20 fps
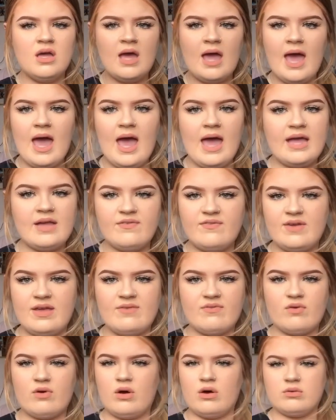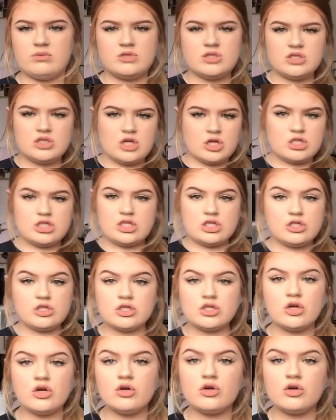hay fever, or because she just